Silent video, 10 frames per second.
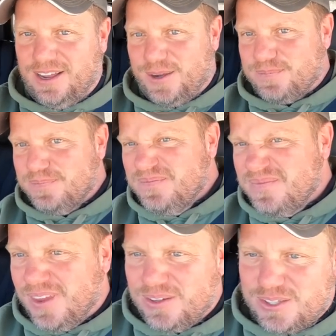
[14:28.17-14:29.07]
Um,
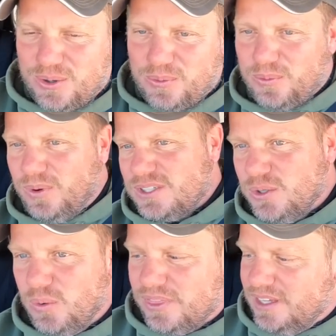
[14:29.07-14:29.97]
so what's
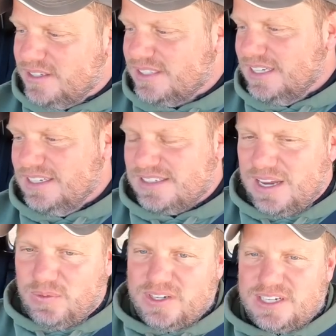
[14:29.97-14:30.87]
cool with this is
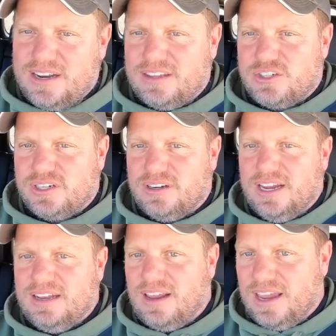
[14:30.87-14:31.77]
they've redone it this year,
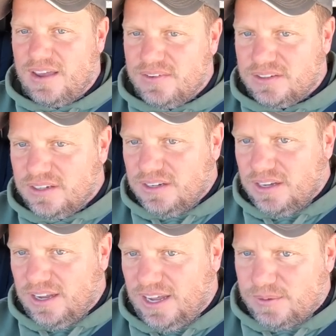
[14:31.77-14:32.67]
and I have it
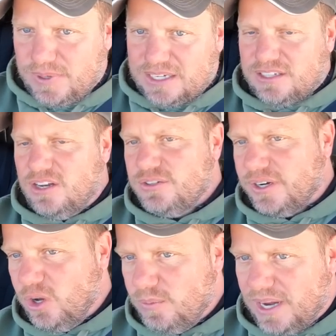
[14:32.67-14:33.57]
on my Tundra at
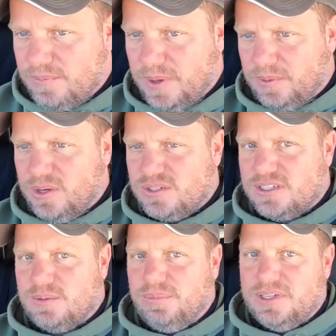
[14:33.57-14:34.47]
home. I haven't been able to use it
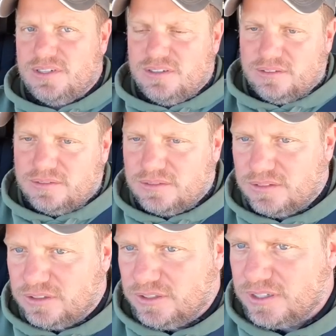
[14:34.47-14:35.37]
because of blizzard and
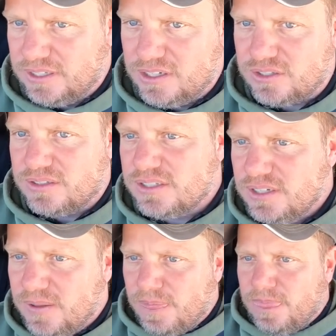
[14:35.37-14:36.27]
crud conditions,
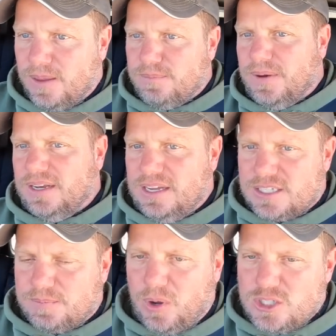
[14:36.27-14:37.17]
but it's
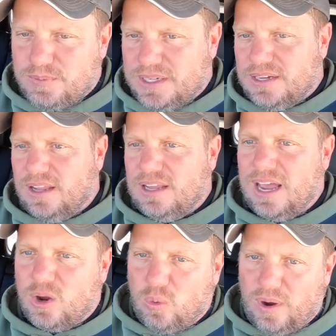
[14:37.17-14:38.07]
supposedly a
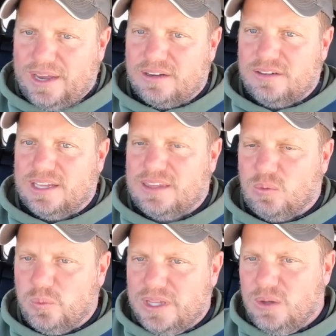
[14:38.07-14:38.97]
lot quieter. Like they
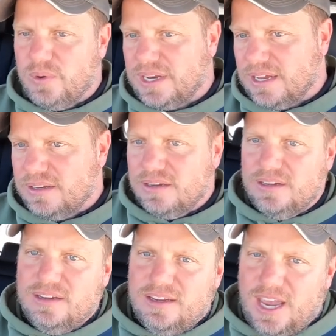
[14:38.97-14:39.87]
really went in,
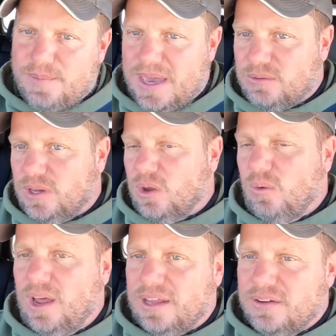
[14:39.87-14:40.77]
and made it really
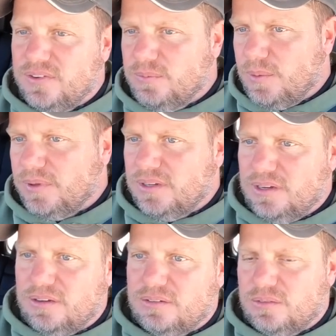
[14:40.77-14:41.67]
quiet. If you remember
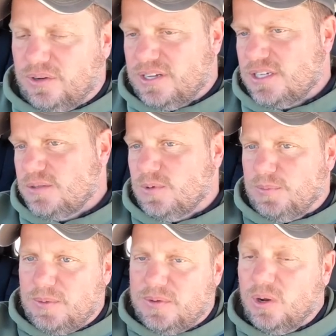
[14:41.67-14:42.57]
the criticism, or
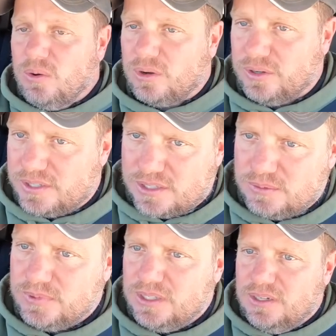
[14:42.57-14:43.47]
maybe you don't know the
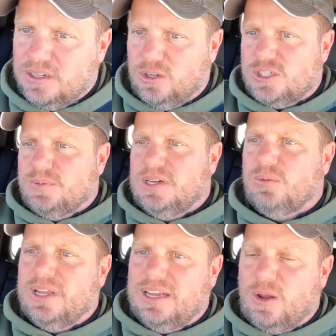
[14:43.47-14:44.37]
criticism, used to be
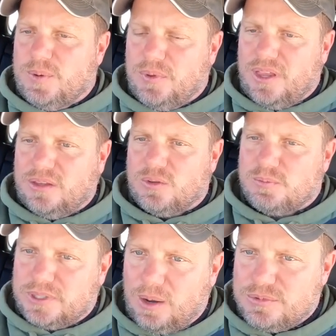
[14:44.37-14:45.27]
really loud. People thought there was
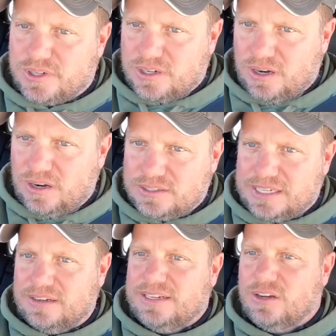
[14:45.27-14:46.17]
problems in the car,
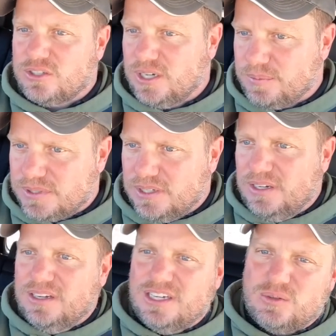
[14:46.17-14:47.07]
taking to dealerships,
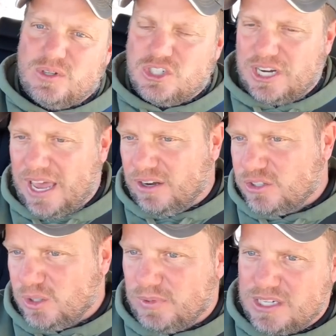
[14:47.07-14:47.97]
because it would chatter
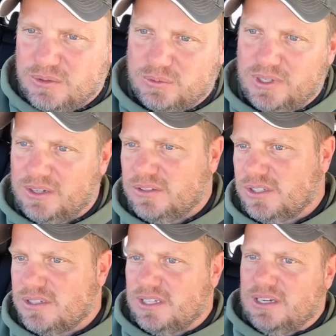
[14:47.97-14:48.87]
so much. It was really
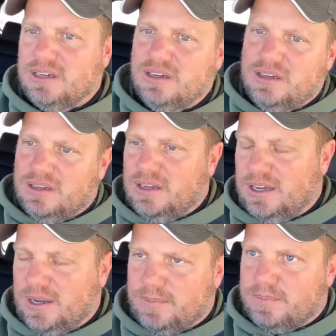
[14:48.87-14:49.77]
just the
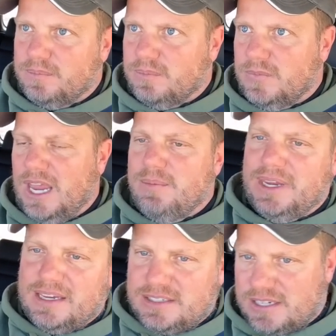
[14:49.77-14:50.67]
um,
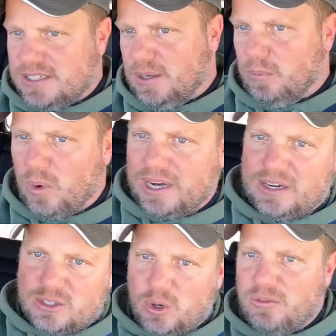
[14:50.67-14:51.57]
ABS system
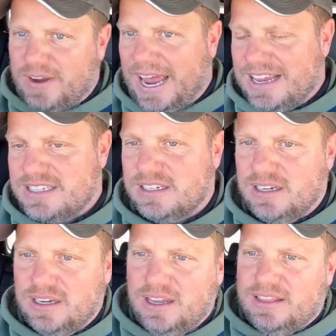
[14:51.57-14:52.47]
working so fast
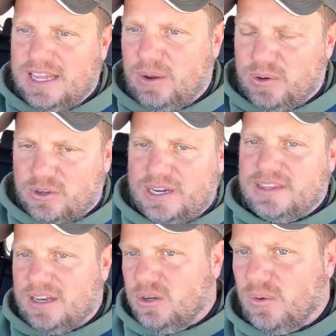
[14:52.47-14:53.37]
that it would create
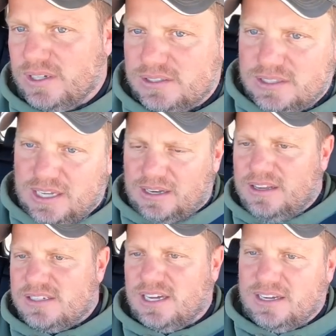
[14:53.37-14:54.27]
that noise. And in
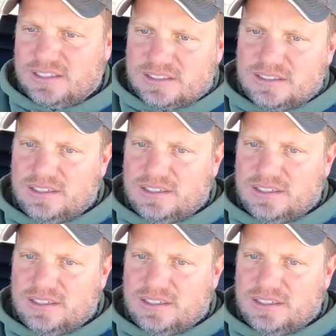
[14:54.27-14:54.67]
this case,